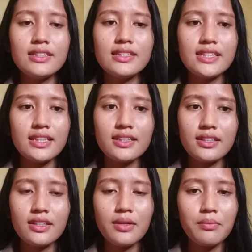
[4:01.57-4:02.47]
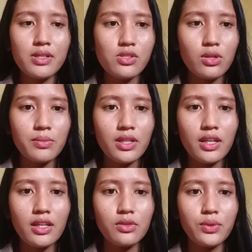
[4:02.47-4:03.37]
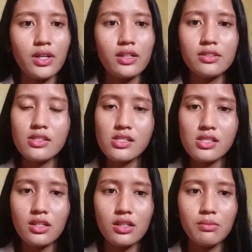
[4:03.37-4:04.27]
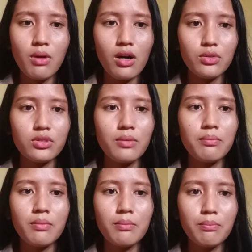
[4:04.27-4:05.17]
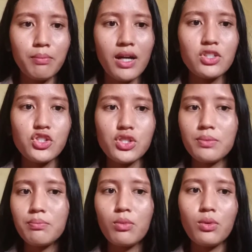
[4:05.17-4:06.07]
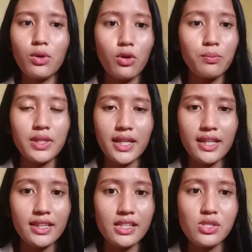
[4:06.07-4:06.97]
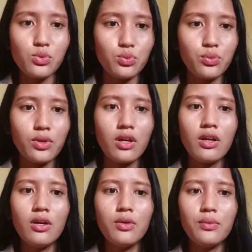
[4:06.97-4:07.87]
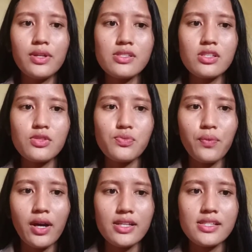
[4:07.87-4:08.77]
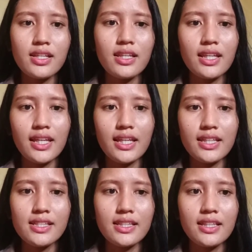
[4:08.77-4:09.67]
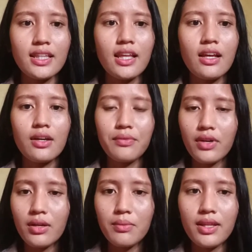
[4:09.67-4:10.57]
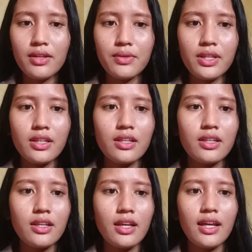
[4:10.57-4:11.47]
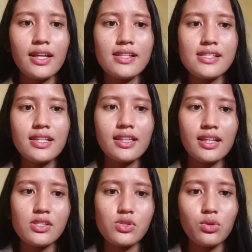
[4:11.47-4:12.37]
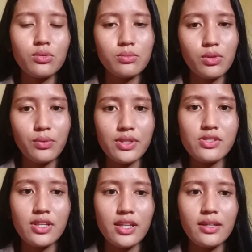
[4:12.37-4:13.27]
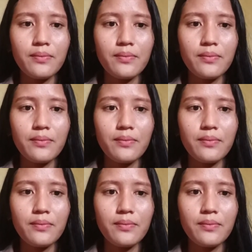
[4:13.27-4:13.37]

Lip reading: Children must communicate with others about much more complicated issues, whereas proficient in vocabulary and syntax so more readily.